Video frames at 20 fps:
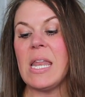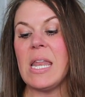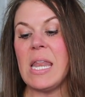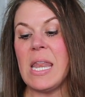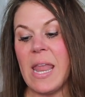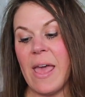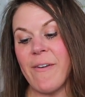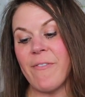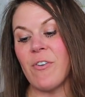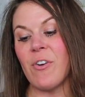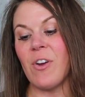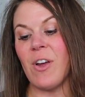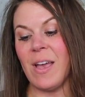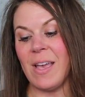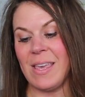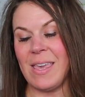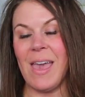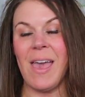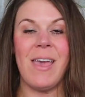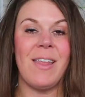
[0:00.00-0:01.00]
never
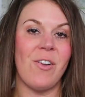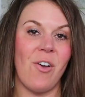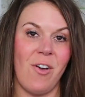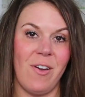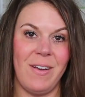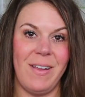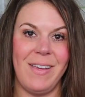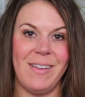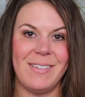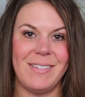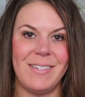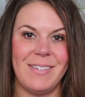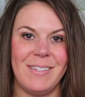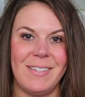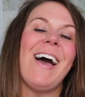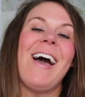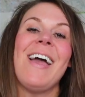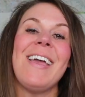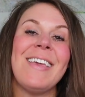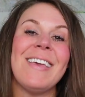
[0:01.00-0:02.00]
again on
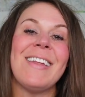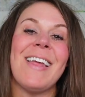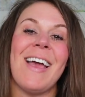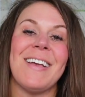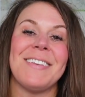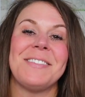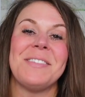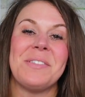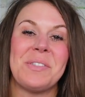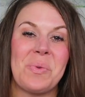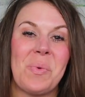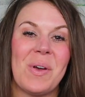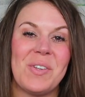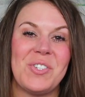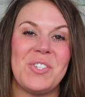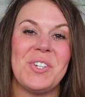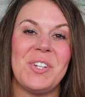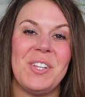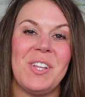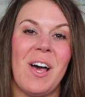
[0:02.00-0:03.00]
it? I get asked this
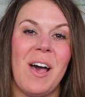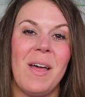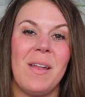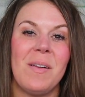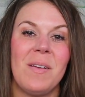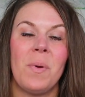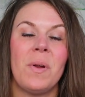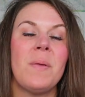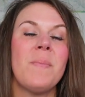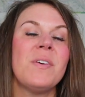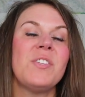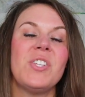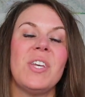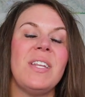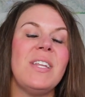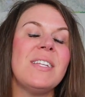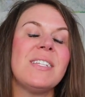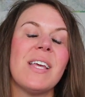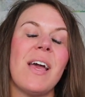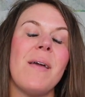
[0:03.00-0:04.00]
question a lot. Pretty much
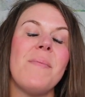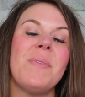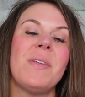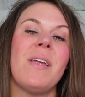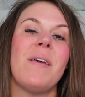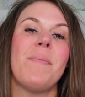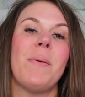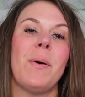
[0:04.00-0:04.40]
any time that I